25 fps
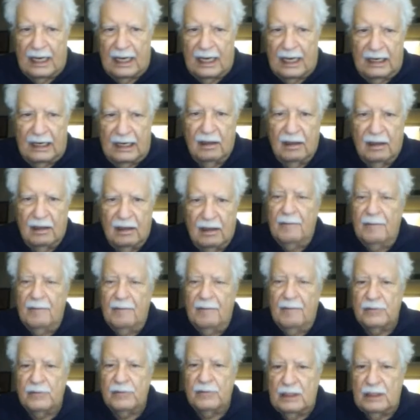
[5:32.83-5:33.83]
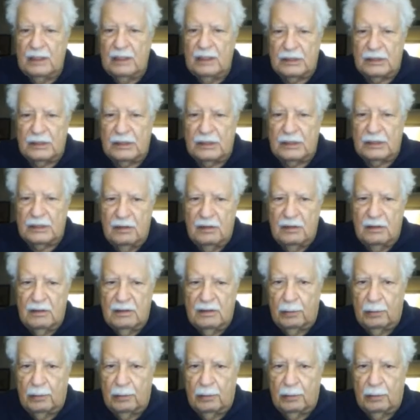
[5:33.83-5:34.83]
So I started to
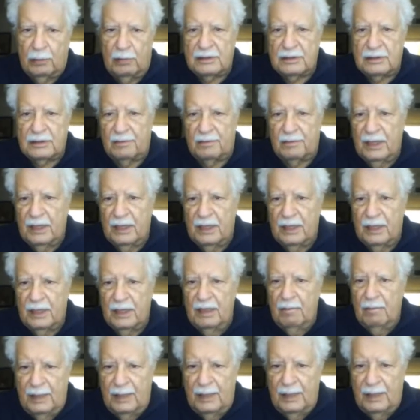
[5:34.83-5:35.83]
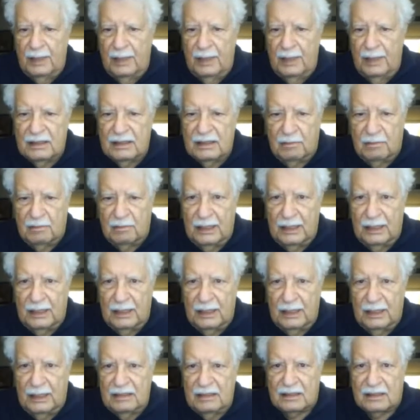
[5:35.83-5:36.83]
pull some bits and pieces
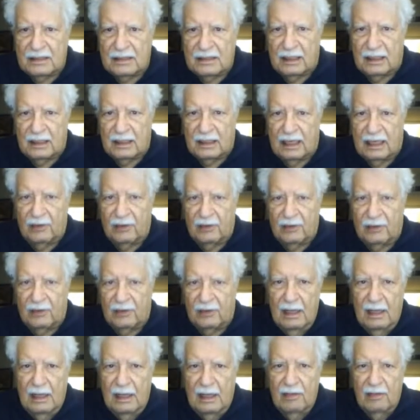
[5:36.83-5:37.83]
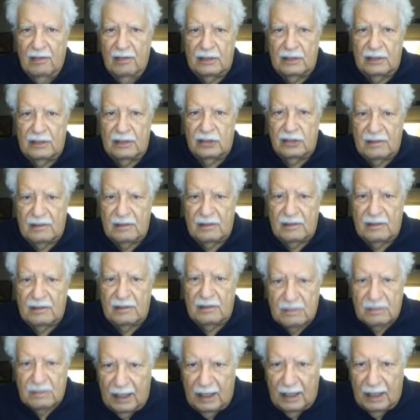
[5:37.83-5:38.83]
together that just
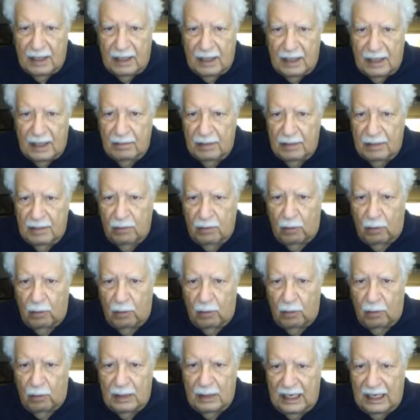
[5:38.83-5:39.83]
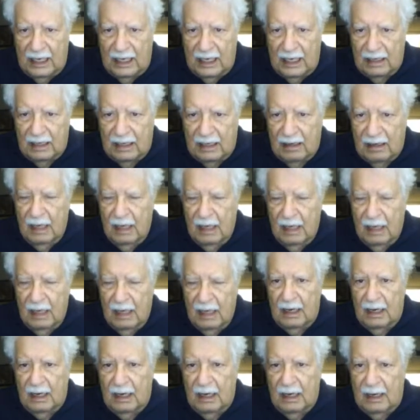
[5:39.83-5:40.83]
might be what we need.
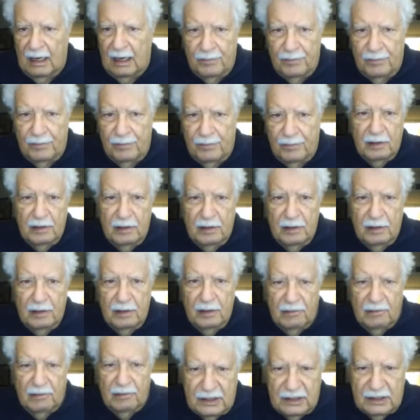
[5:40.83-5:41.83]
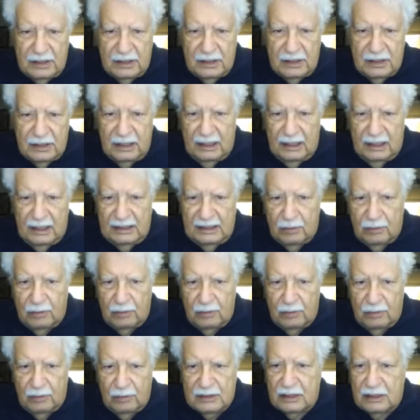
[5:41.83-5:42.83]
The first thing I did was to
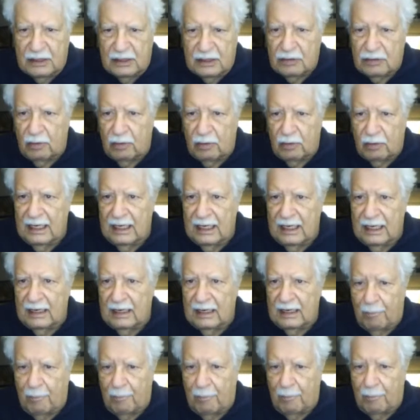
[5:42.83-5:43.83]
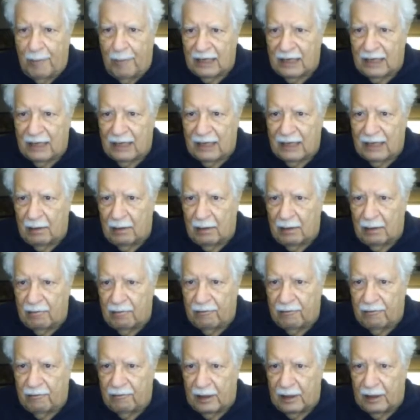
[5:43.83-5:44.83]
try and get a background for
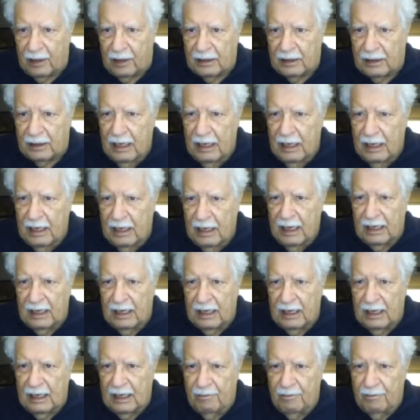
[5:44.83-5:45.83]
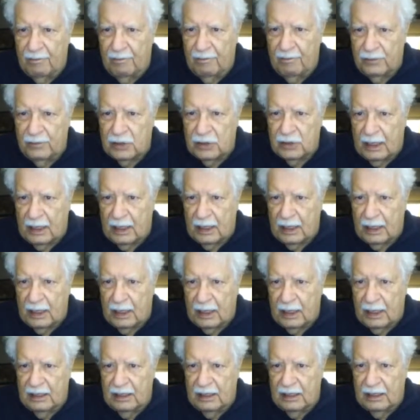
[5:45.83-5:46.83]
it. And I just went on the
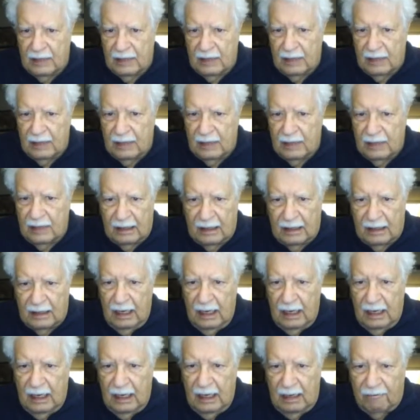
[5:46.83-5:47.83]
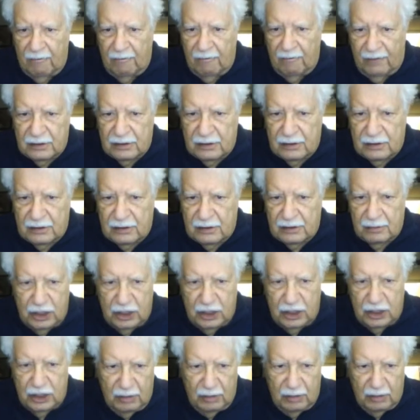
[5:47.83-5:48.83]
internet and found some sheet
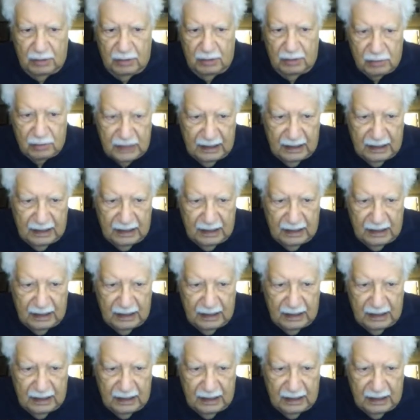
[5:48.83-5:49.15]
music.